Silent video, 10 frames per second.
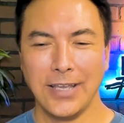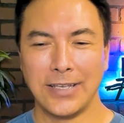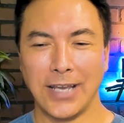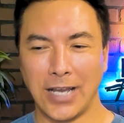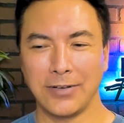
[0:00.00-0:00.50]

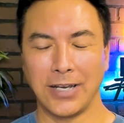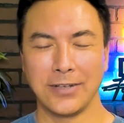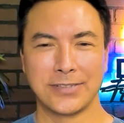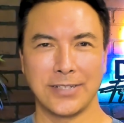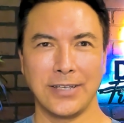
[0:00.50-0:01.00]
Yeah,
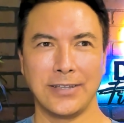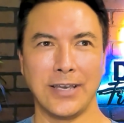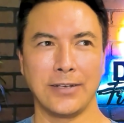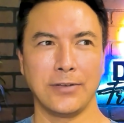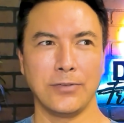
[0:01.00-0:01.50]
I'd say
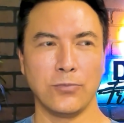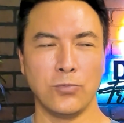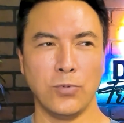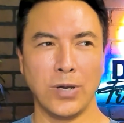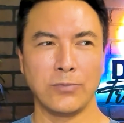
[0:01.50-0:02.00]
that
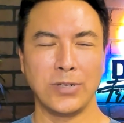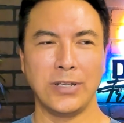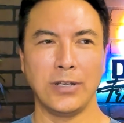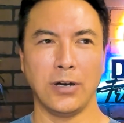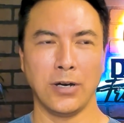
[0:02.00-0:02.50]
when
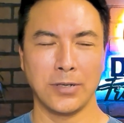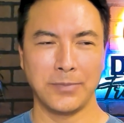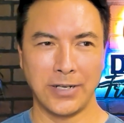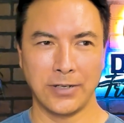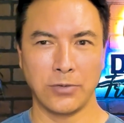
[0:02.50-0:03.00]
we
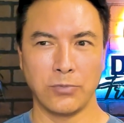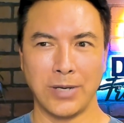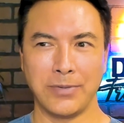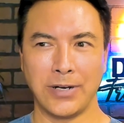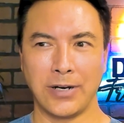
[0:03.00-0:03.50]
automated our
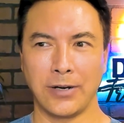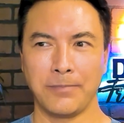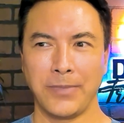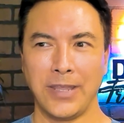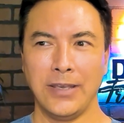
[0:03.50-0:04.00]
webinar,
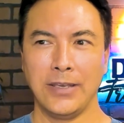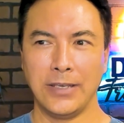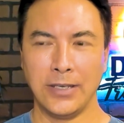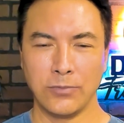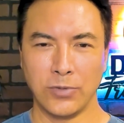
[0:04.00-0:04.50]

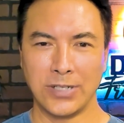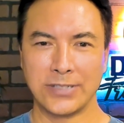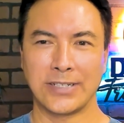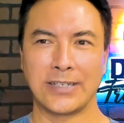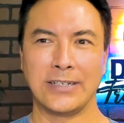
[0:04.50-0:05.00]
it
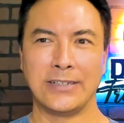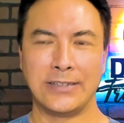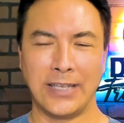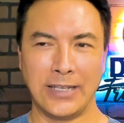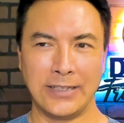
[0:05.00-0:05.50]
was like a
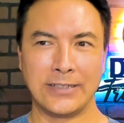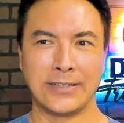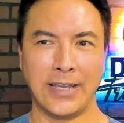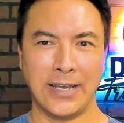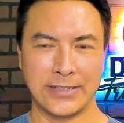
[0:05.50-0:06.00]
daily
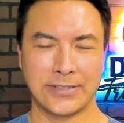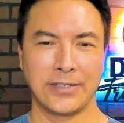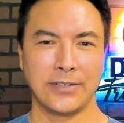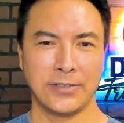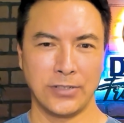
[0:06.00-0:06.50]
task
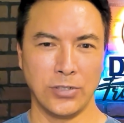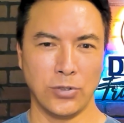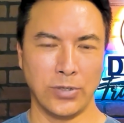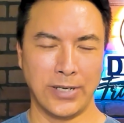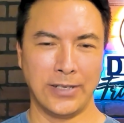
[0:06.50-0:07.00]
to
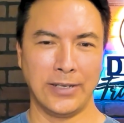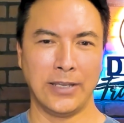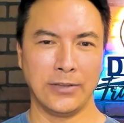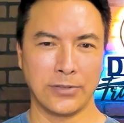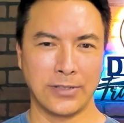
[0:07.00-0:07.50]
go in
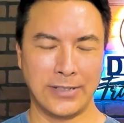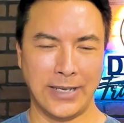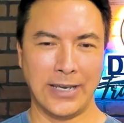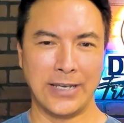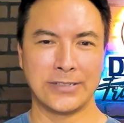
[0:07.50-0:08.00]
and look at the
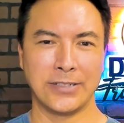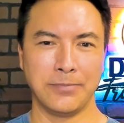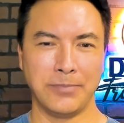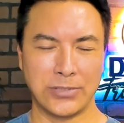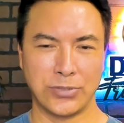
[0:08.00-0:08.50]
ads and the
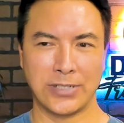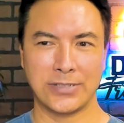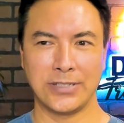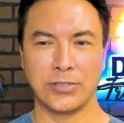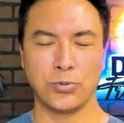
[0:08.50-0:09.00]

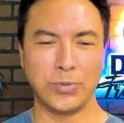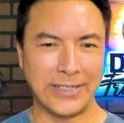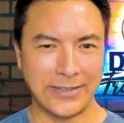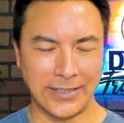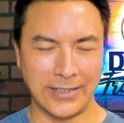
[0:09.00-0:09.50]
metrics and
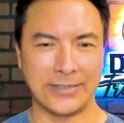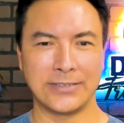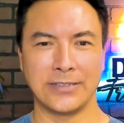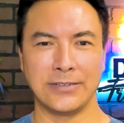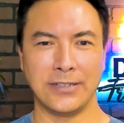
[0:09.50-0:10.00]
tweak
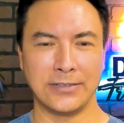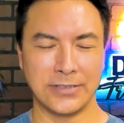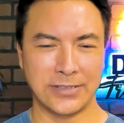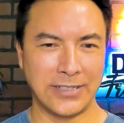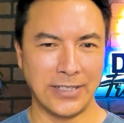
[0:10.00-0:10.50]
things and
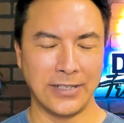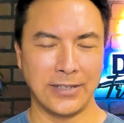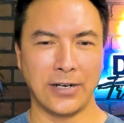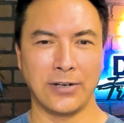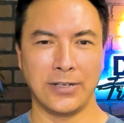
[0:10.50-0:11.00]
just get in
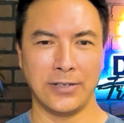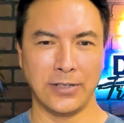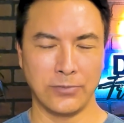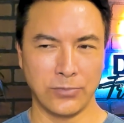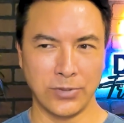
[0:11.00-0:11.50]
there
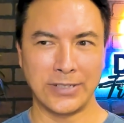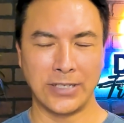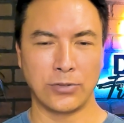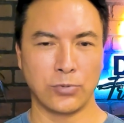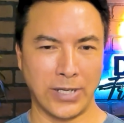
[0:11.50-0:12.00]
and really
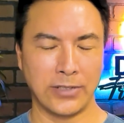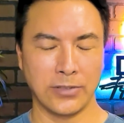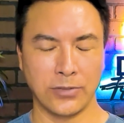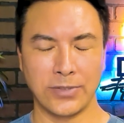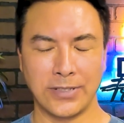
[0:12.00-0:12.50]
get
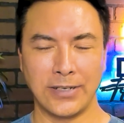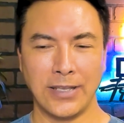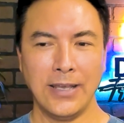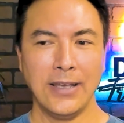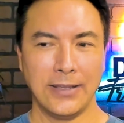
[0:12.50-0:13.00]
granular with it.
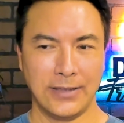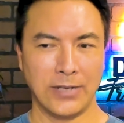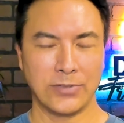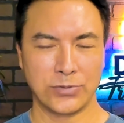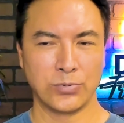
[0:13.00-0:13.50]

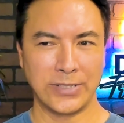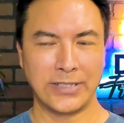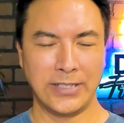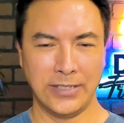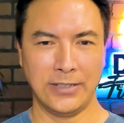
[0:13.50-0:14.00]
That was really
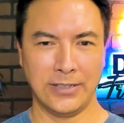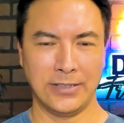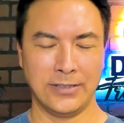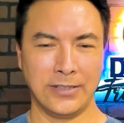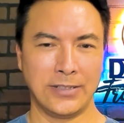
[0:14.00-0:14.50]
key
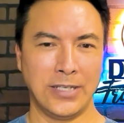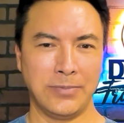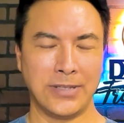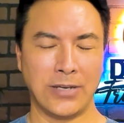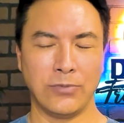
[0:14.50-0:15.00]
in
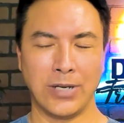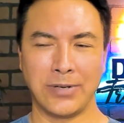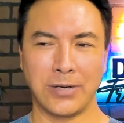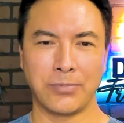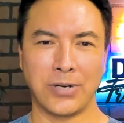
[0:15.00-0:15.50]
keeping that
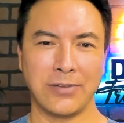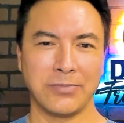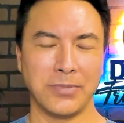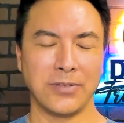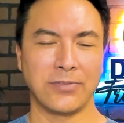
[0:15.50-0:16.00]
webinar
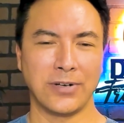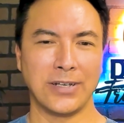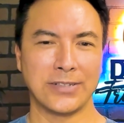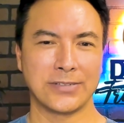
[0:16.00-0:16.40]
profitable for us.